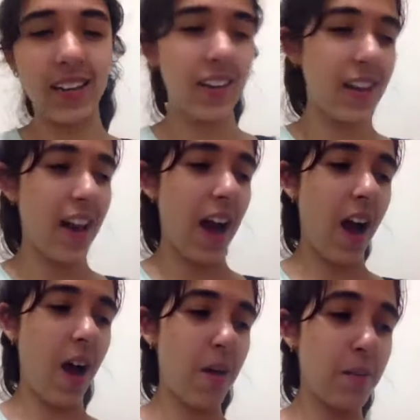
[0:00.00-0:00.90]

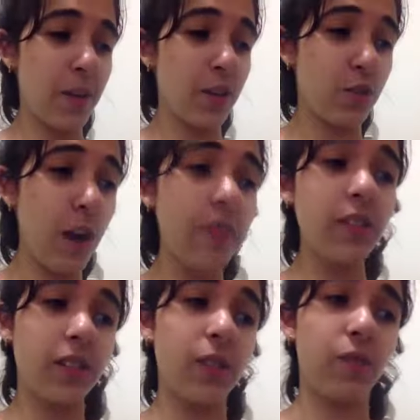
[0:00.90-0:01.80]
Um, you have
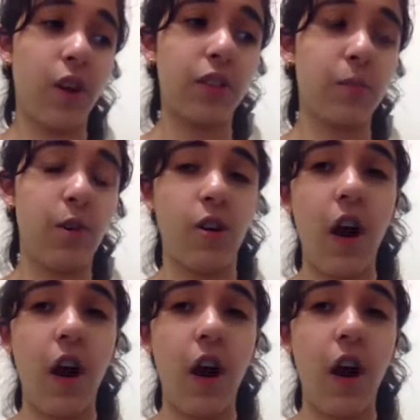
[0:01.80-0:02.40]
to see the vlog tomorrow.